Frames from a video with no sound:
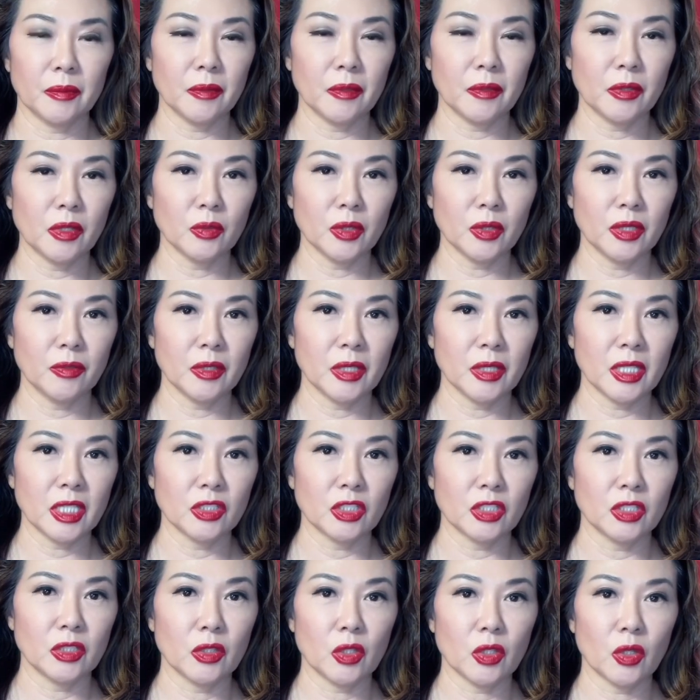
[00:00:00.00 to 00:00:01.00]
The
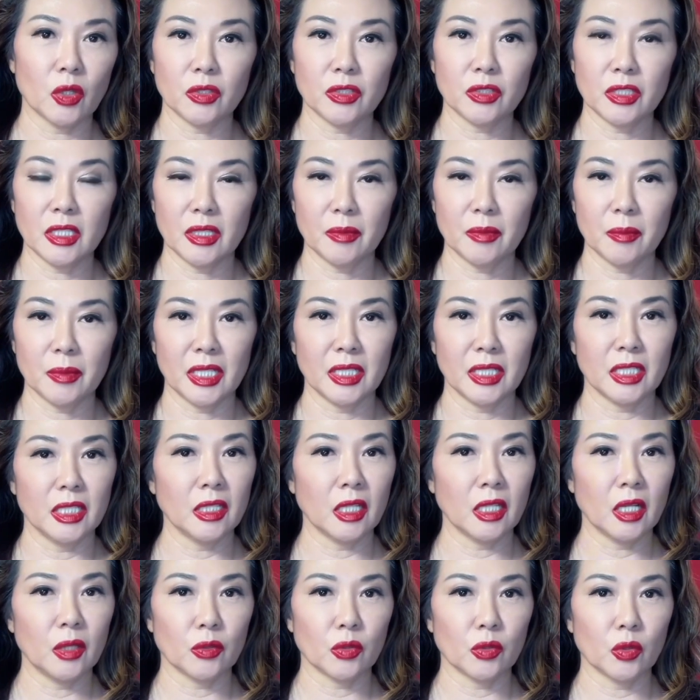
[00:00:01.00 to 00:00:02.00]
revelation caused an immediate
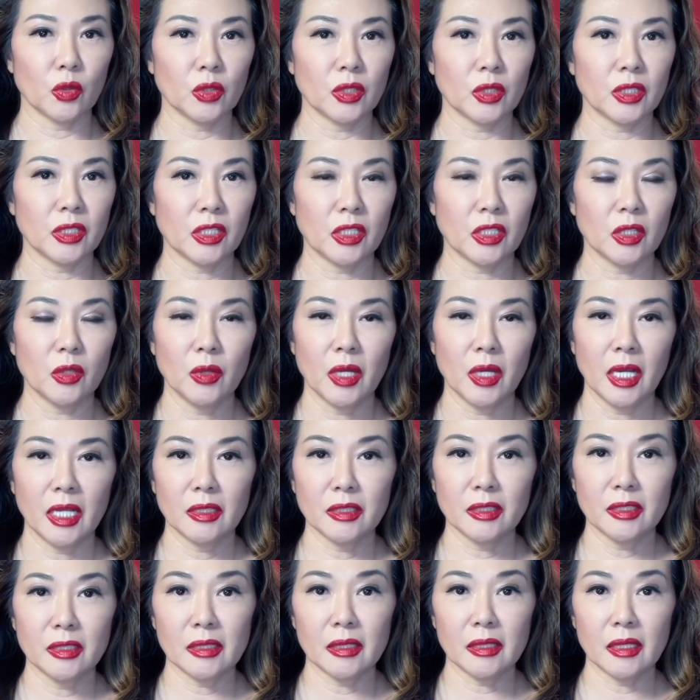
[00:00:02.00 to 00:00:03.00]
uproar in the
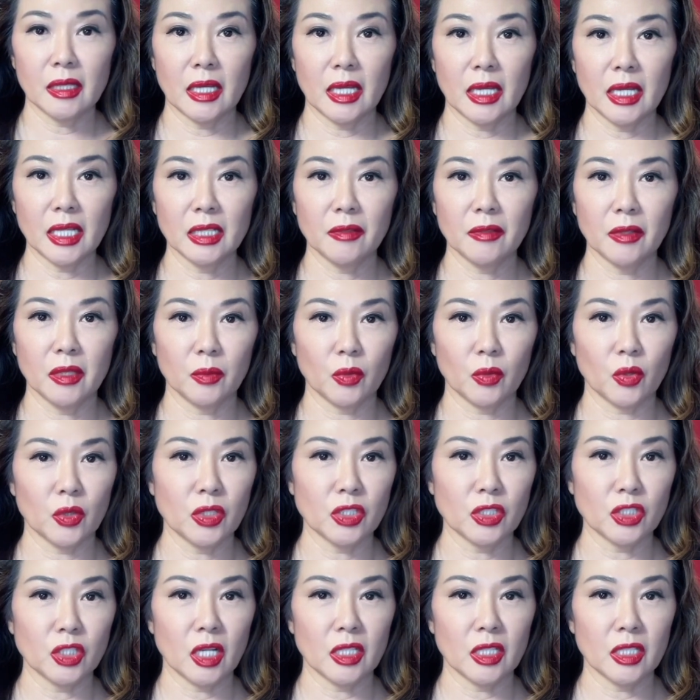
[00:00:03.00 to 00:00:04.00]
U.S. Even more
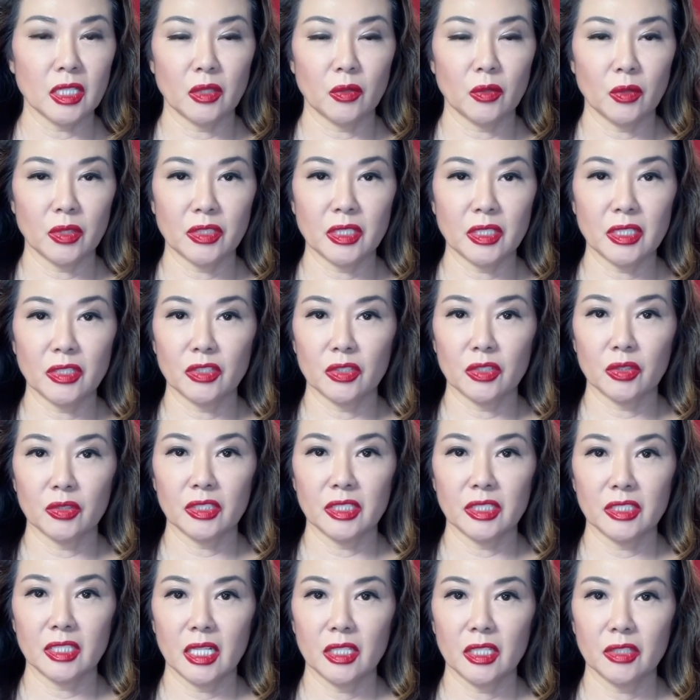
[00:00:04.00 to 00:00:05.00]
shocking was that
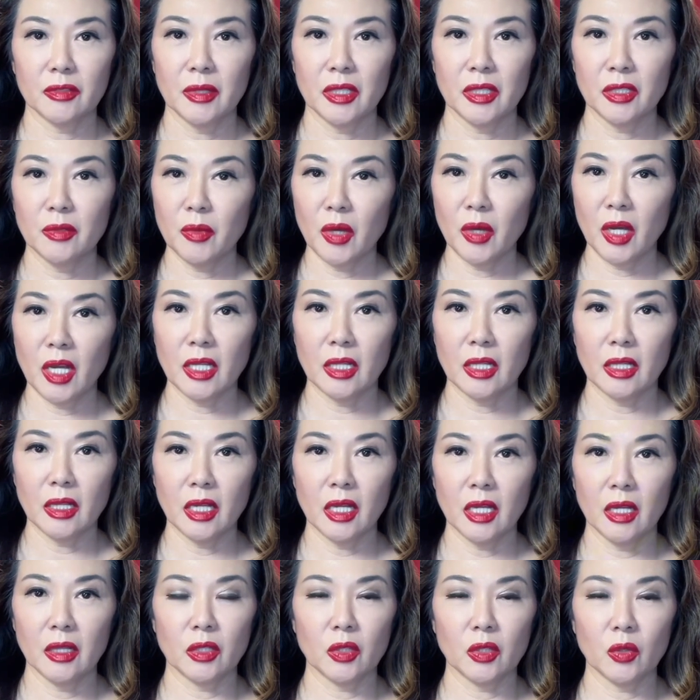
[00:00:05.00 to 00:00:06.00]
Suzy's husband, Mark,
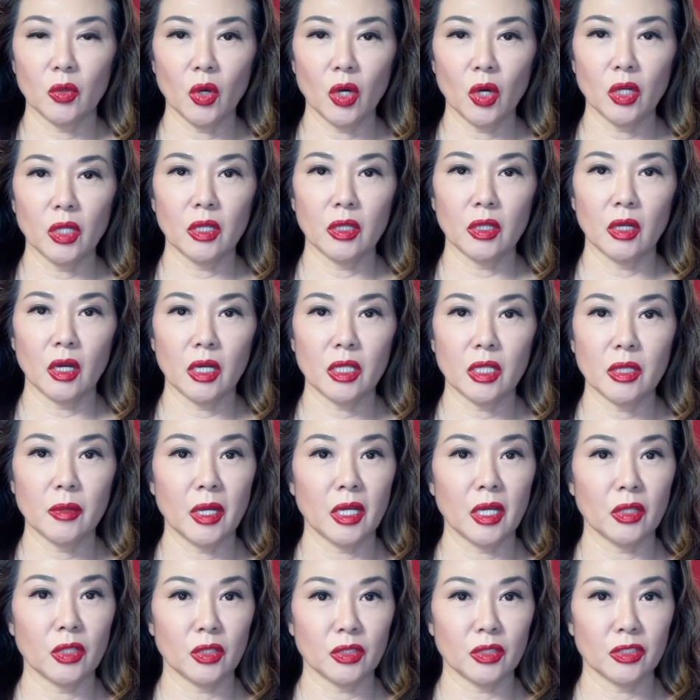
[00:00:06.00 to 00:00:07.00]
knew all along
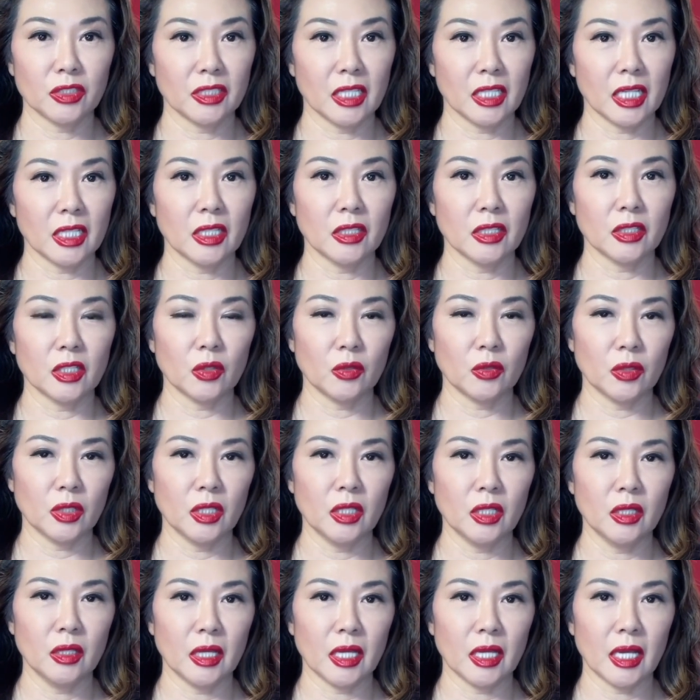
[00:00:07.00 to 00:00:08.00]
about her second
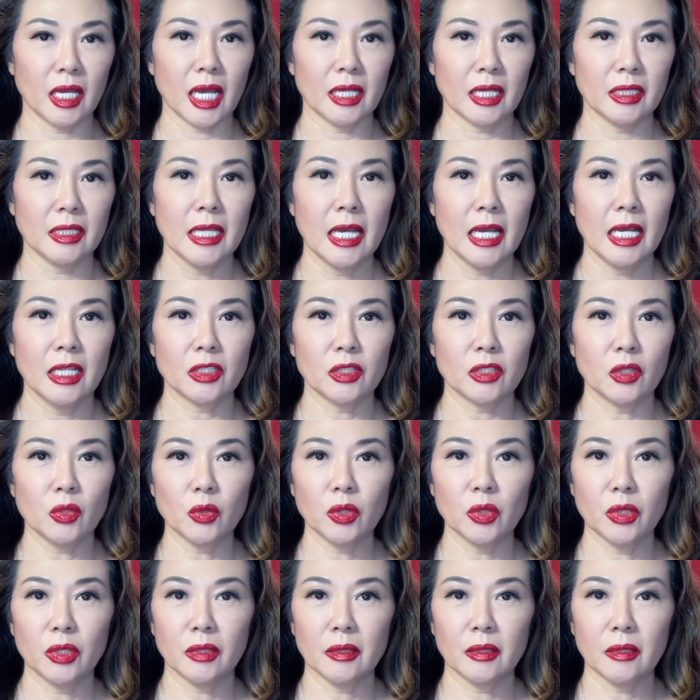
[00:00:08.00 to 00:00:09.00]
career as an
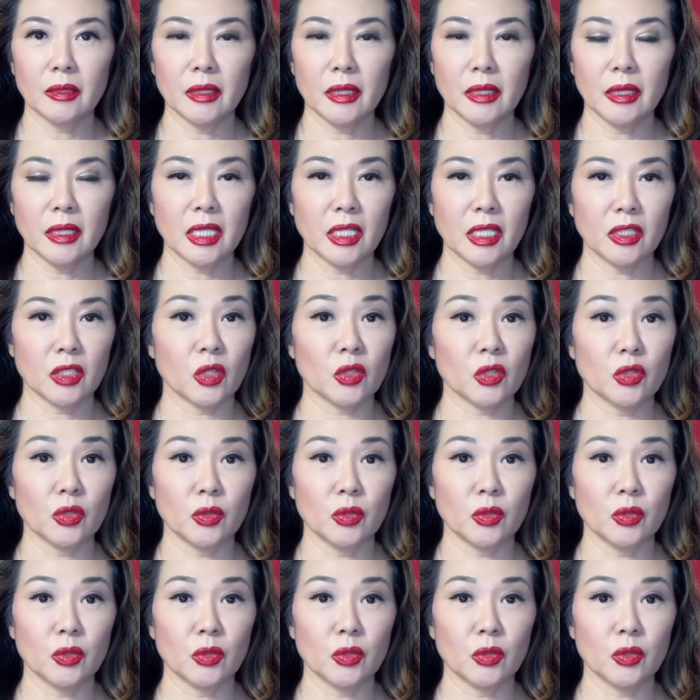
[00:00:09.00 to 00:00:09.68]
escort he told